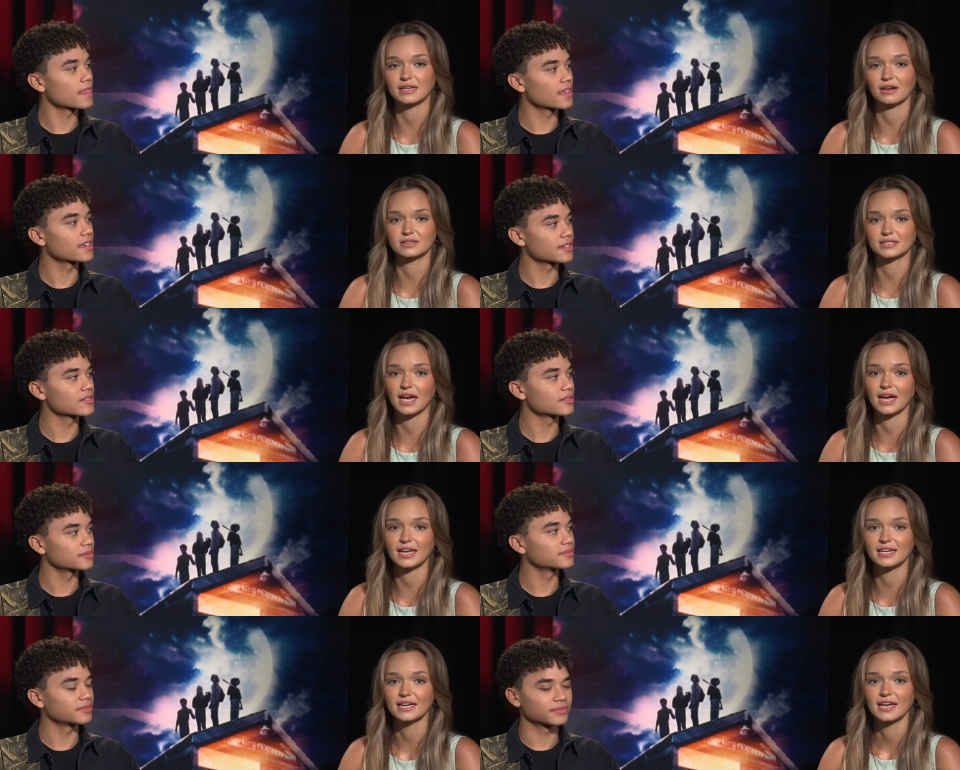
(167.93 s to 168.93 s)

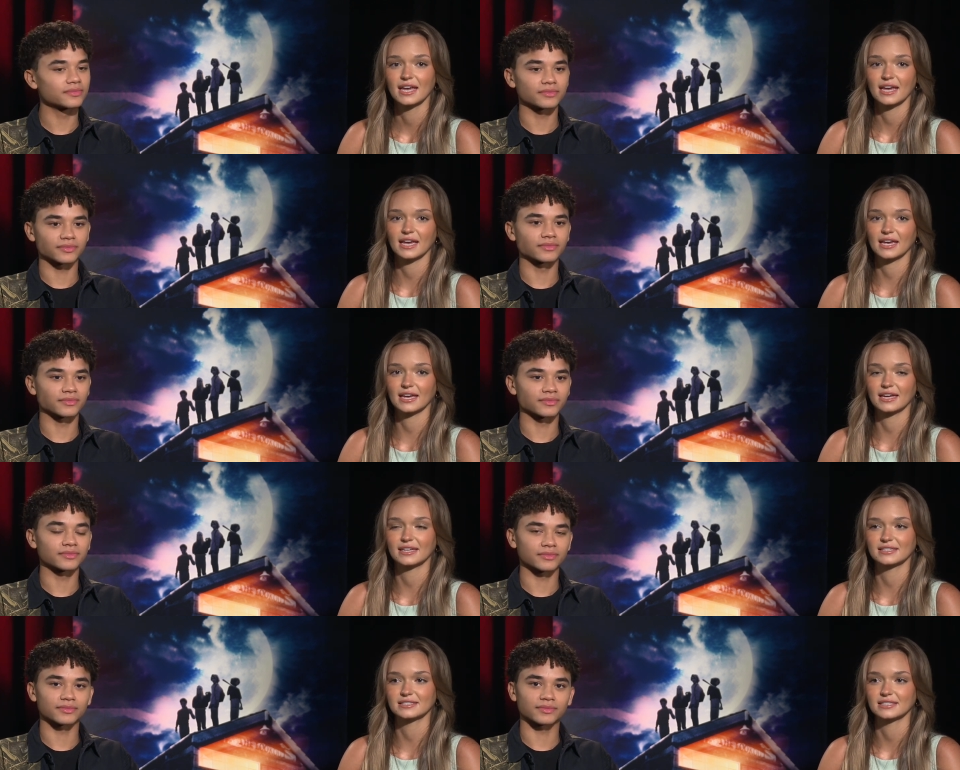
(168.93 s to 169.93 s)
Speaker 1: outside
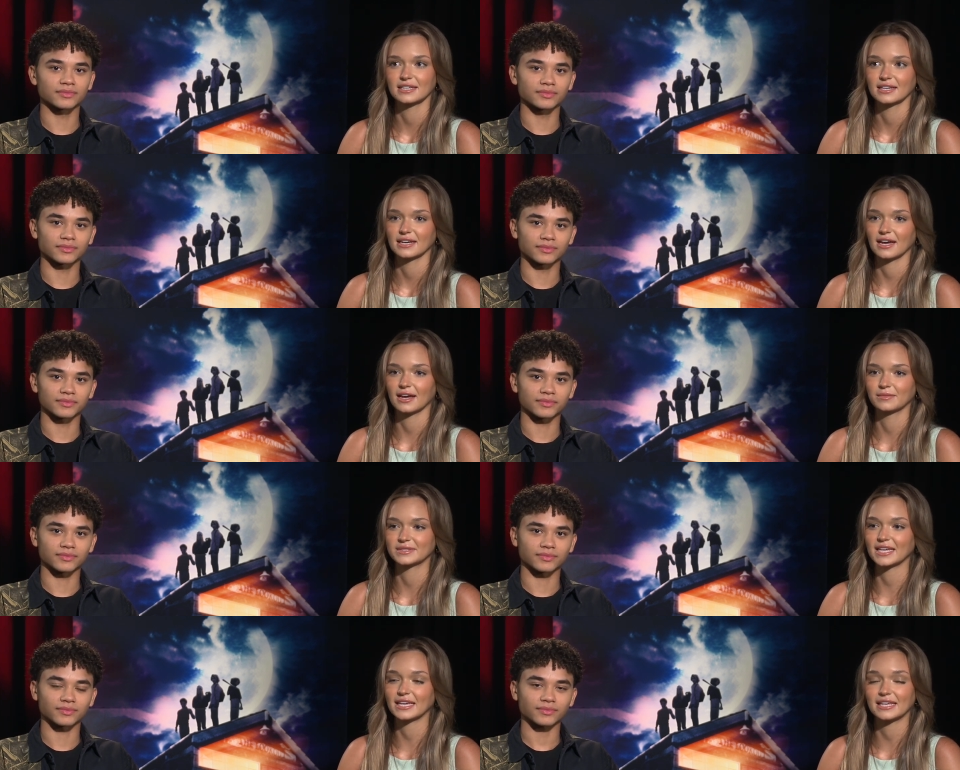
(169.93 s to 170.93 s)
and um,
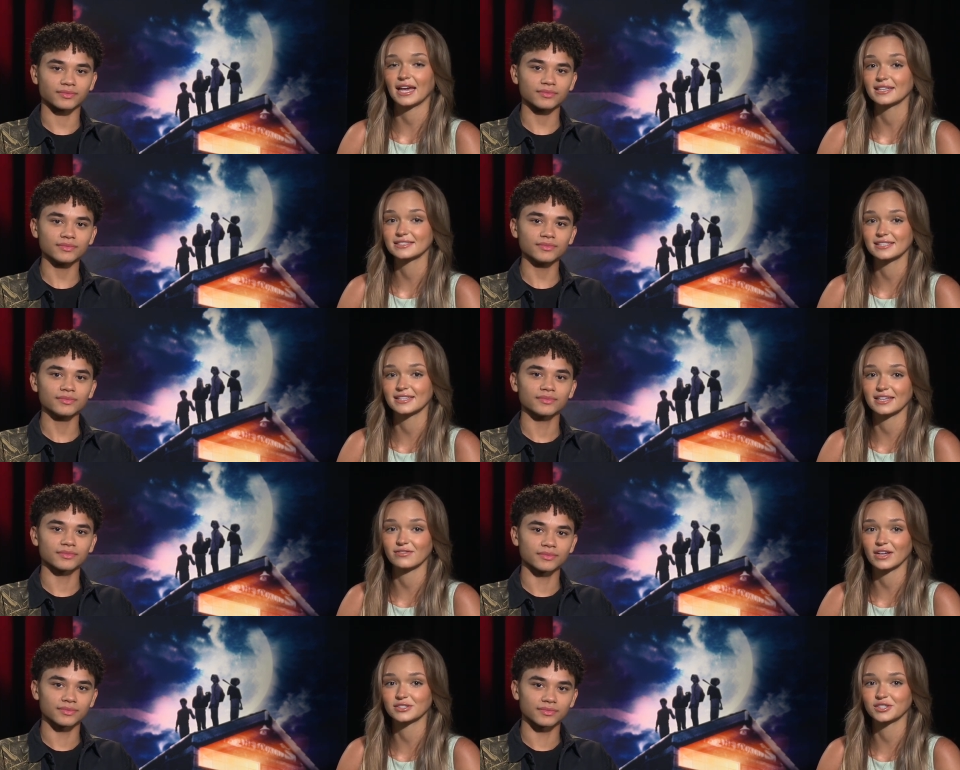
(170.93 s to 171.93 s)
saying yes to the
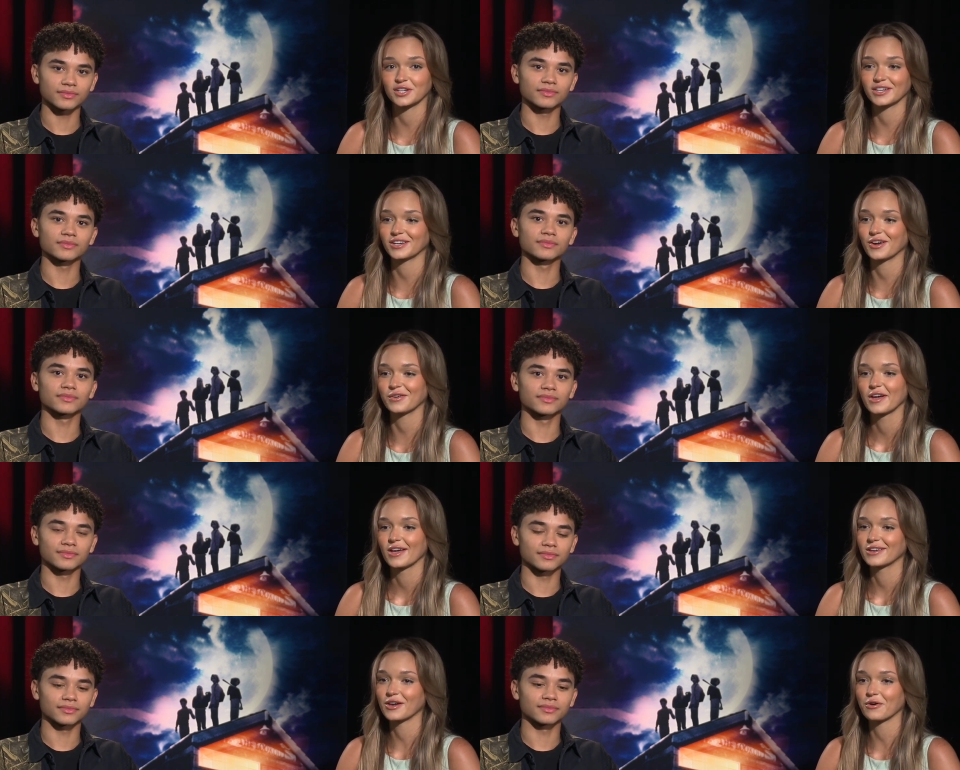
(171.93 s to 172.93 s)
adventure, you know,
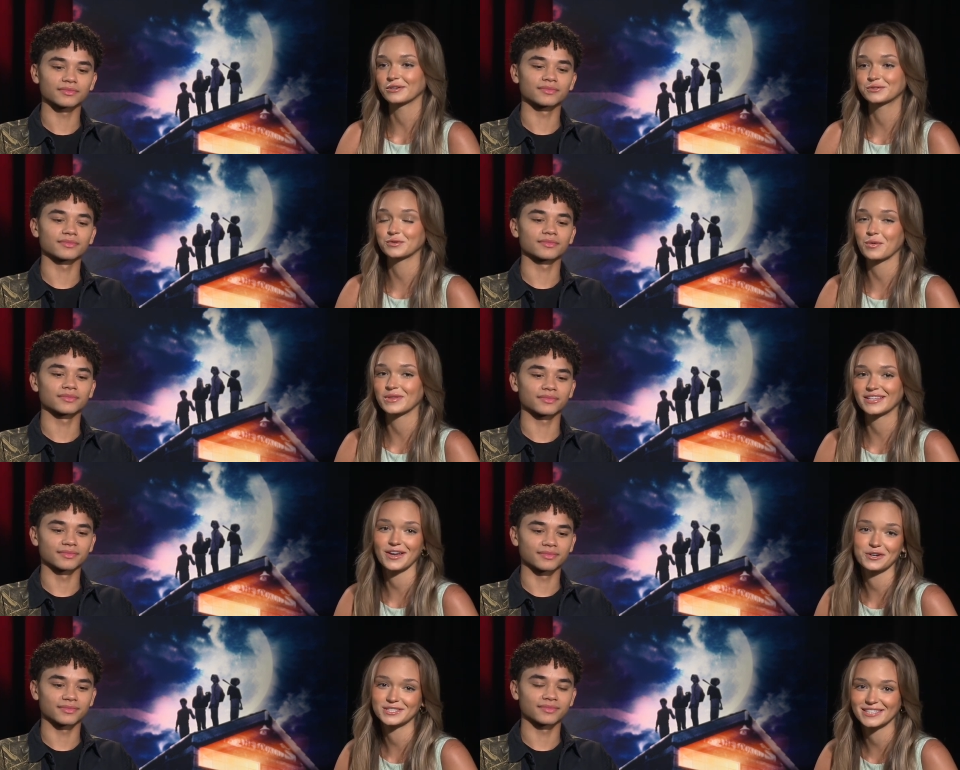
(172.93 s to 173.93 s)
going to swim in the
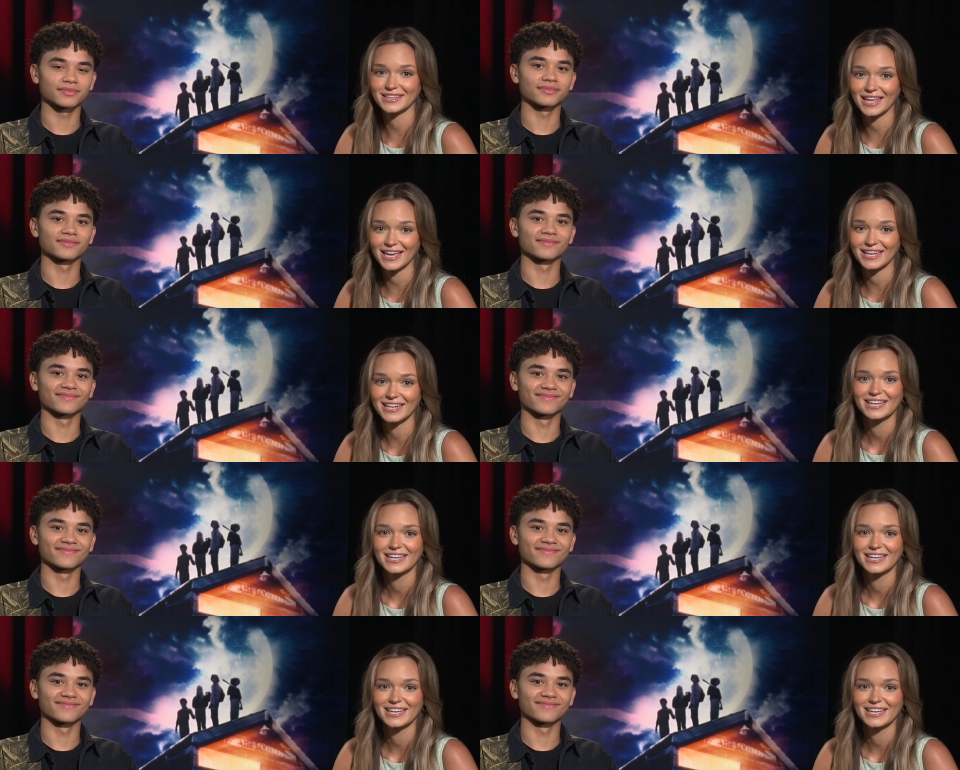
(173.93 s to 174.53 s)
ocean late